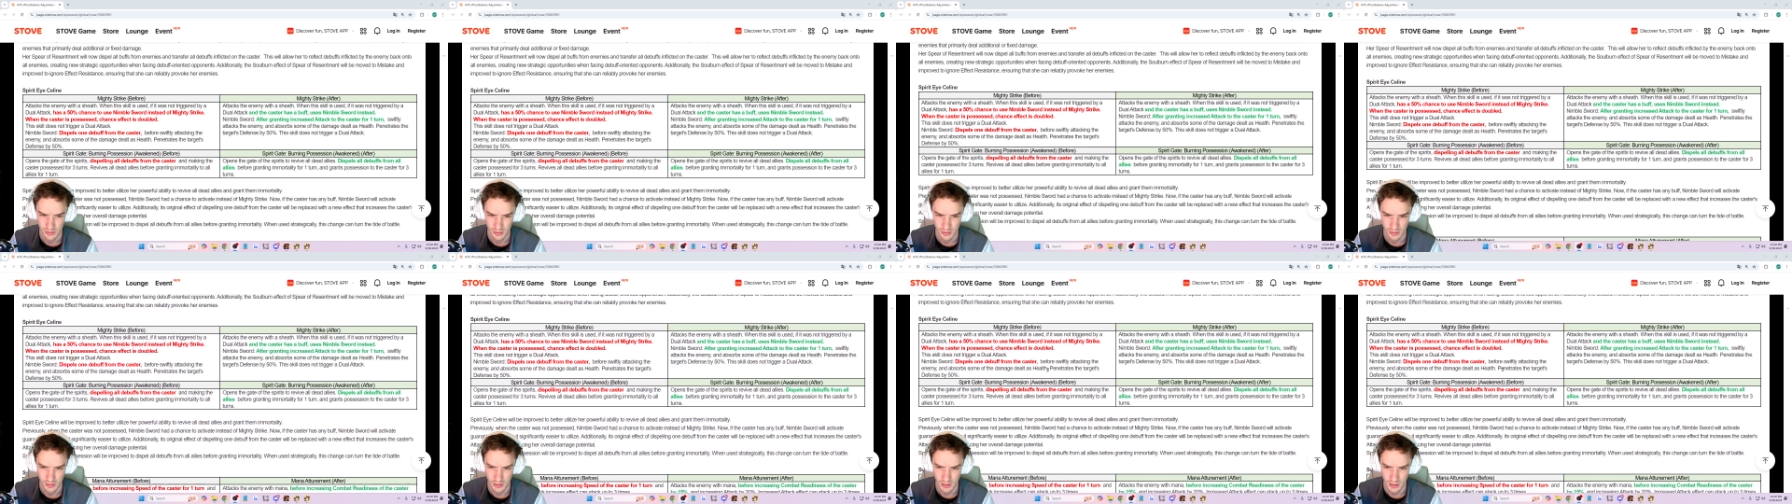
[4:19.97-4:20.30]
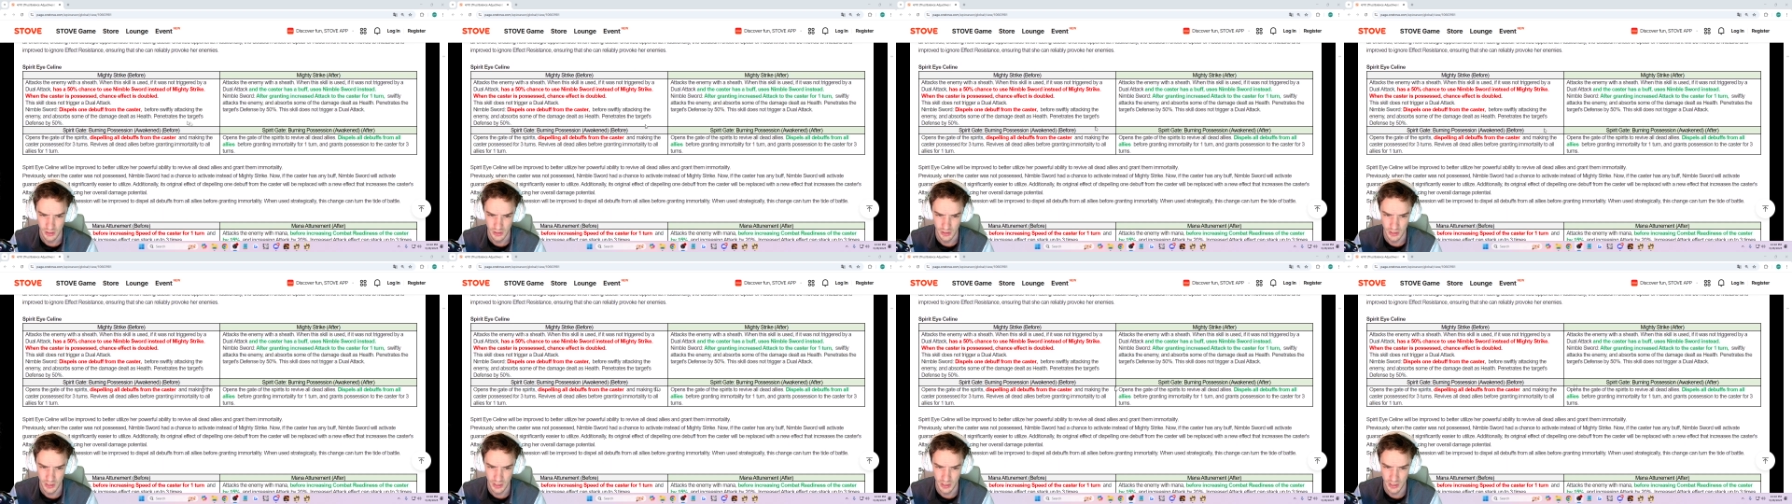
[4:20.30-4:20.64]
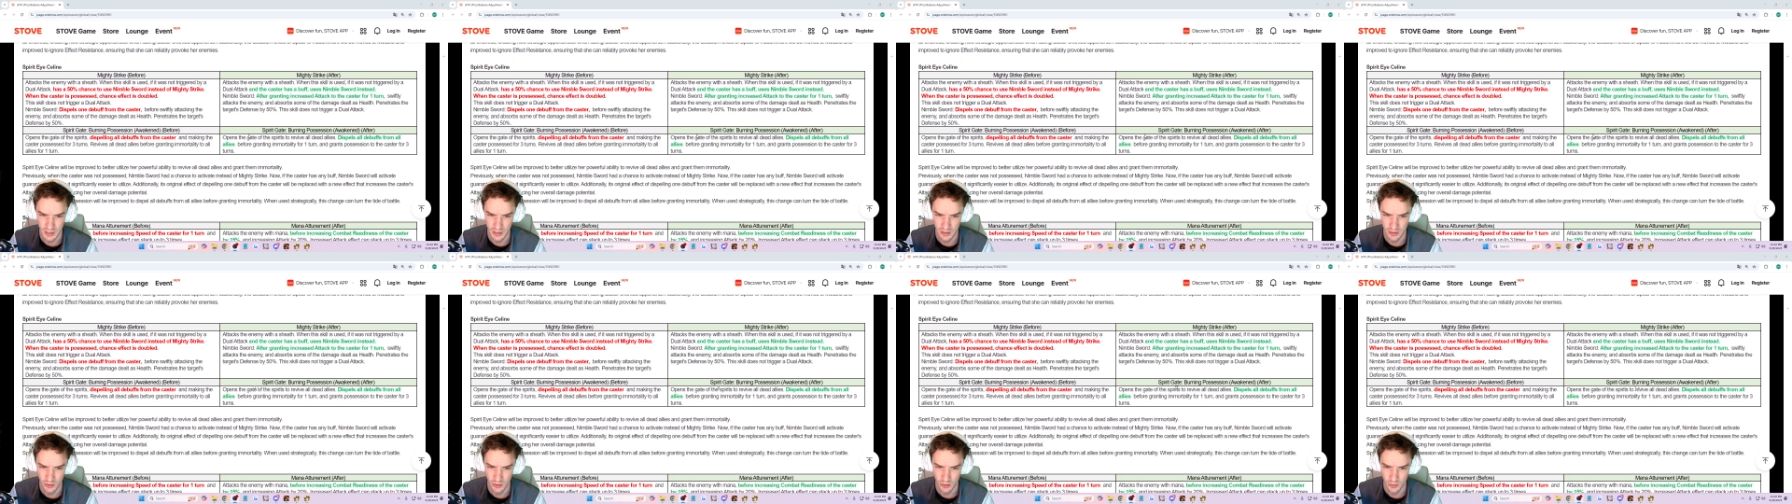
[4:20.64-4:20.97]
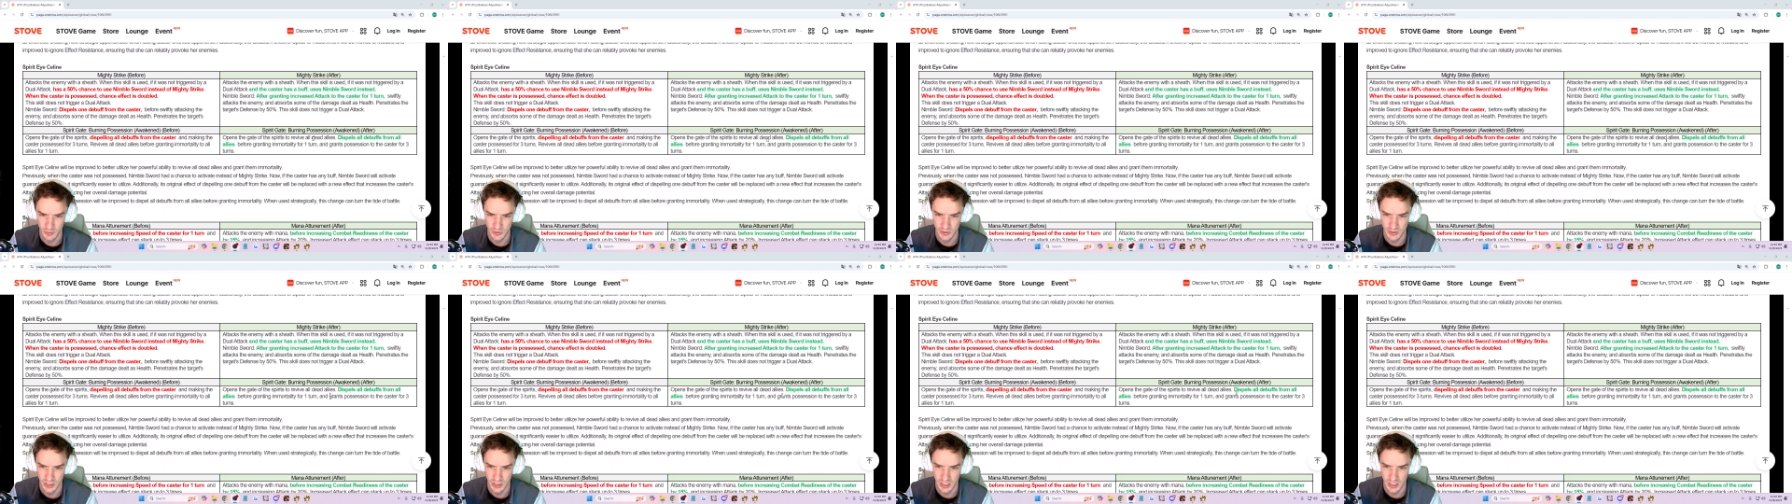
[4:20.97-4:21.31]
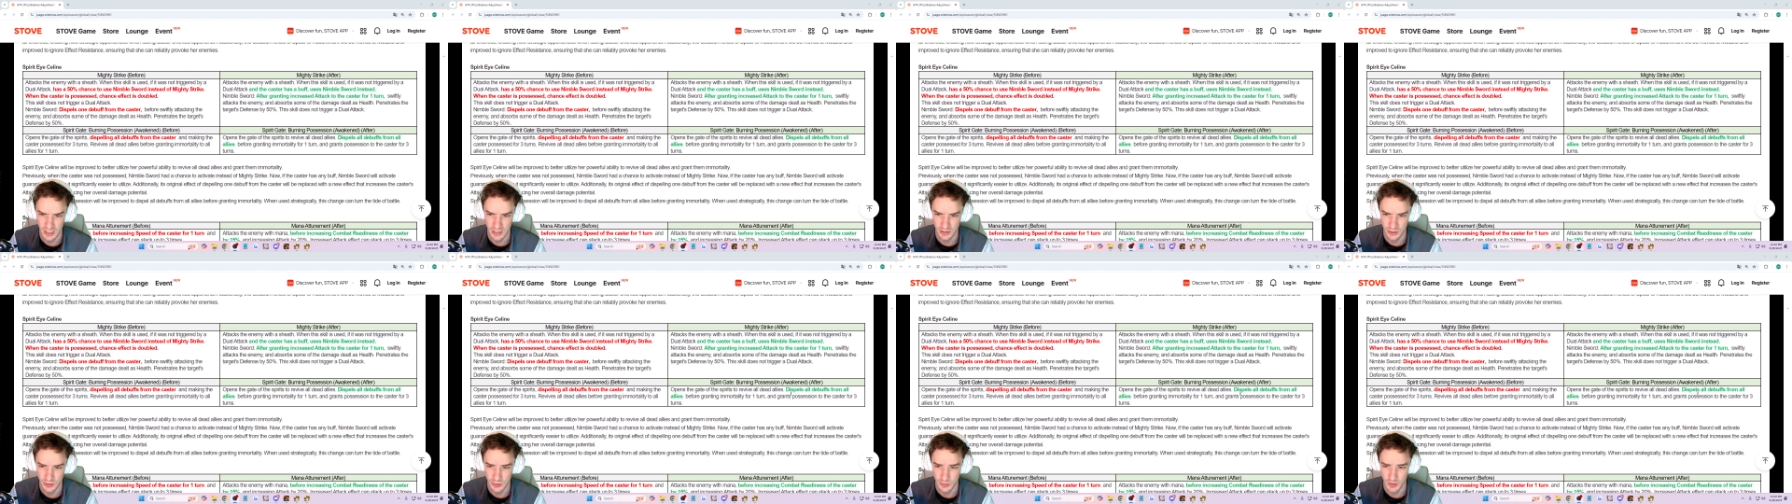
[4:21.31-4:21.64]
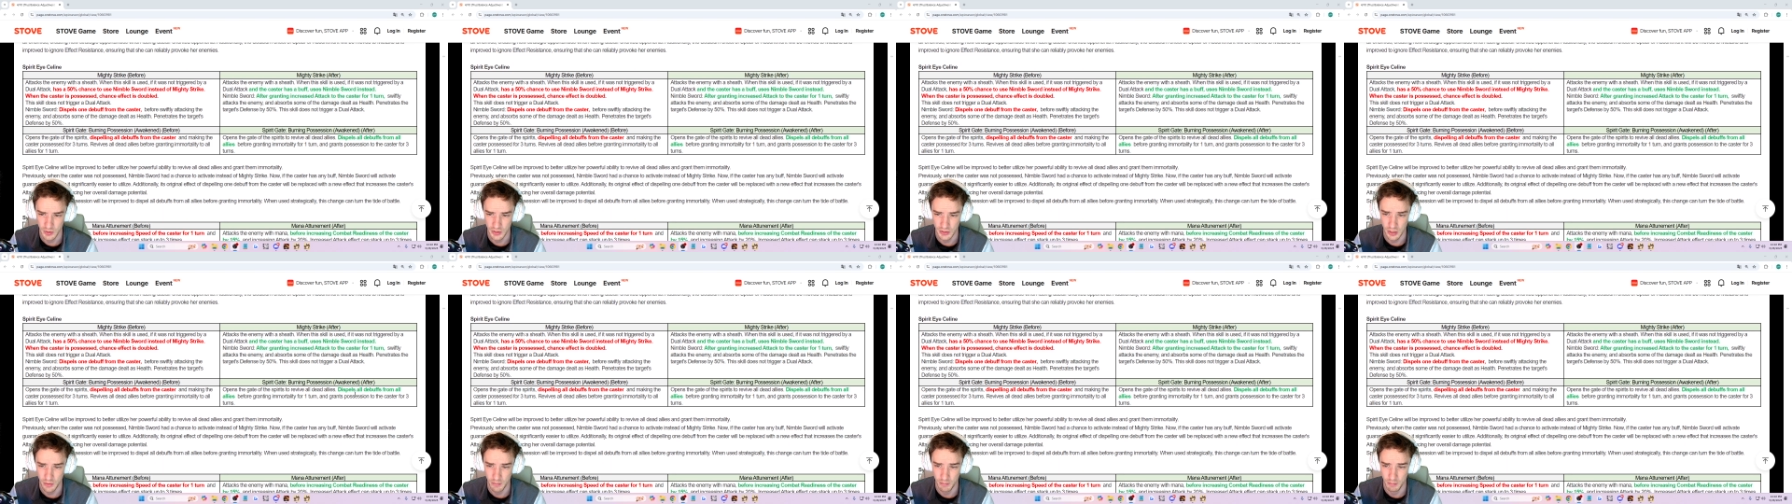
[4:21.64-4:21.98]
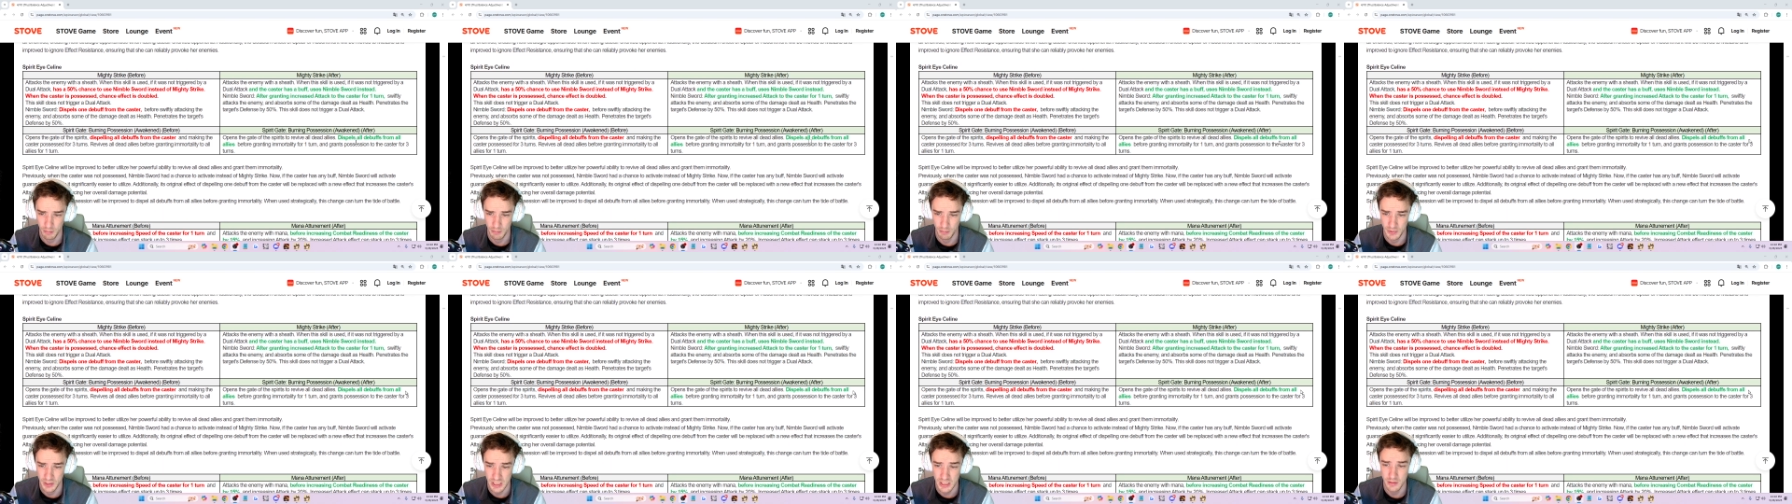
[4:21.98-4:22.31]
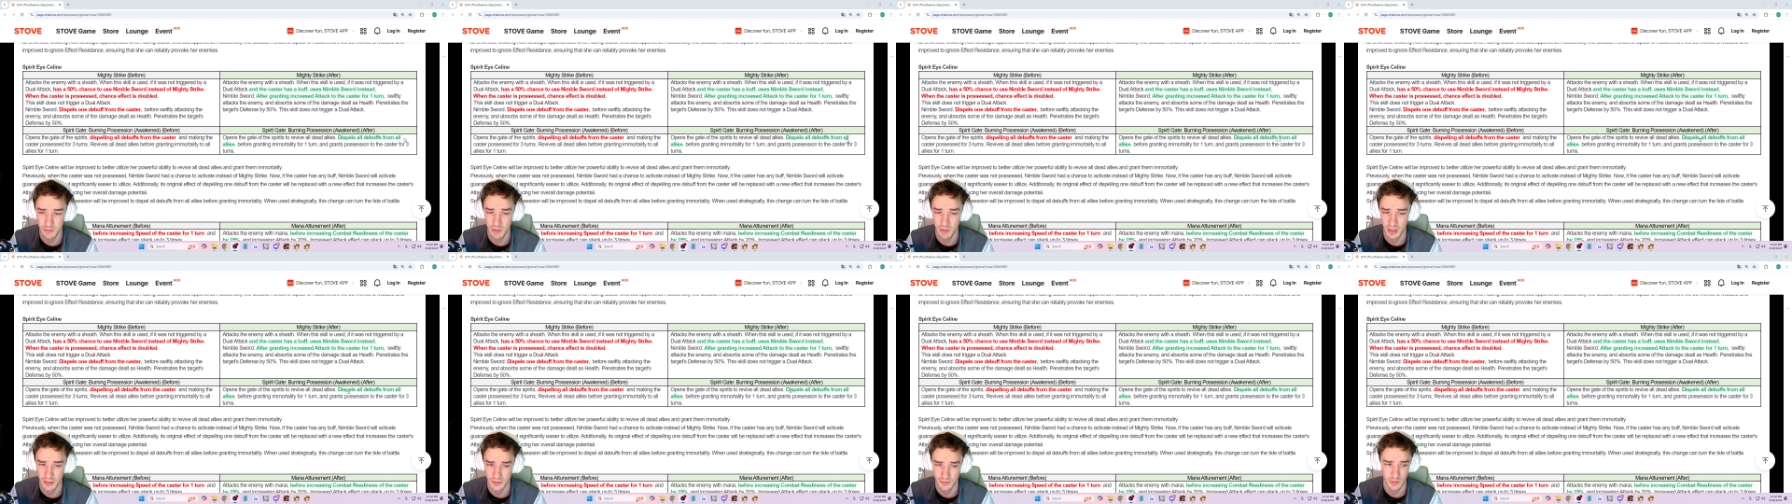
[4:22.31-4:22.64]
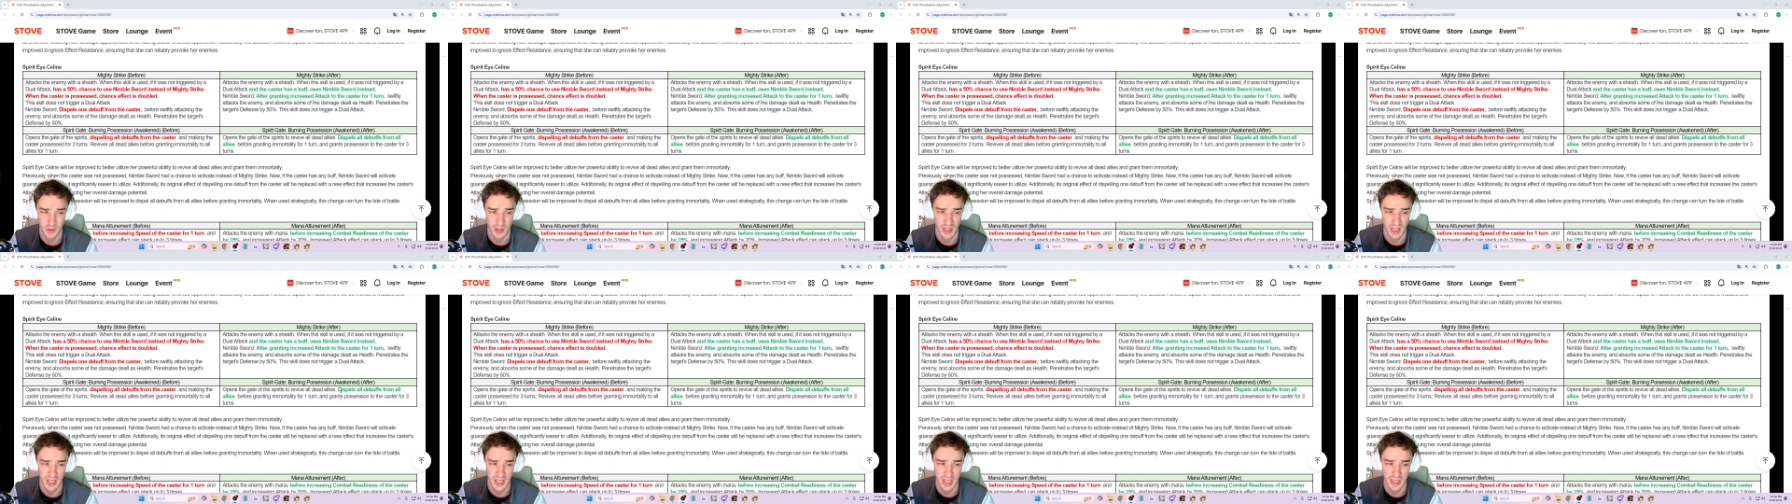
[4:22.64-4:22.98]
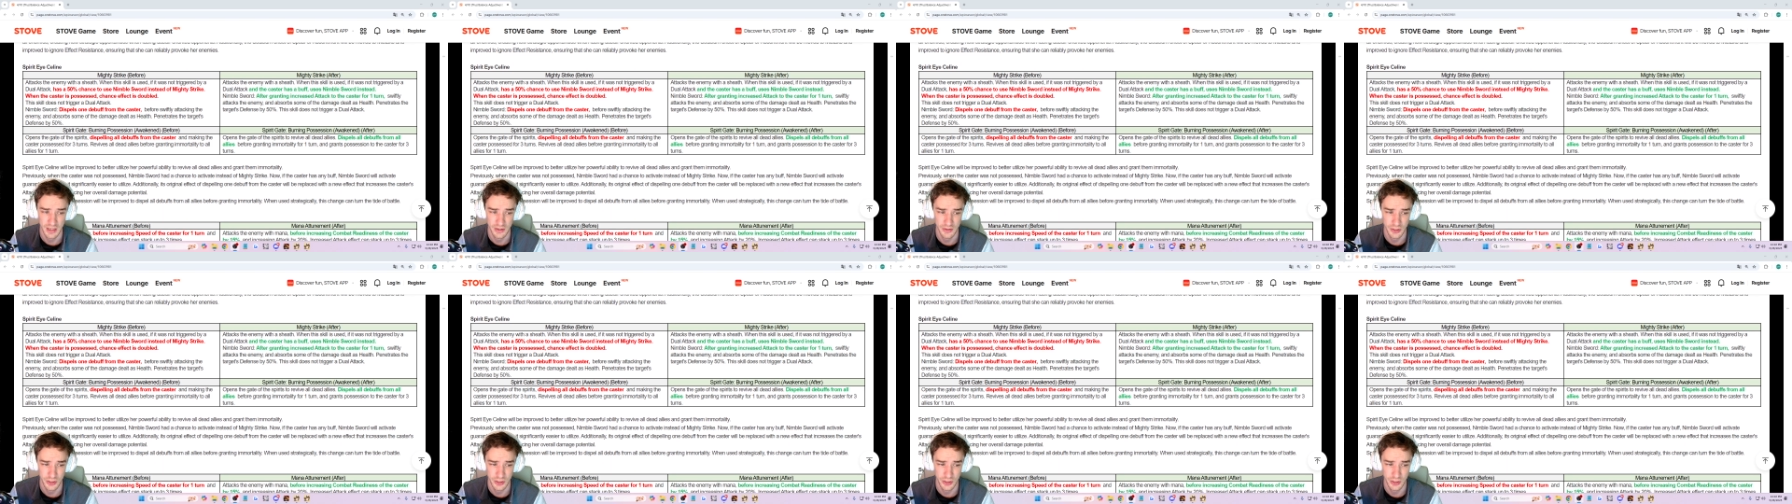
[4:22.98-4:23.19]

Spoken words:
And then opens the gate, dispels all debuffs from all eyes.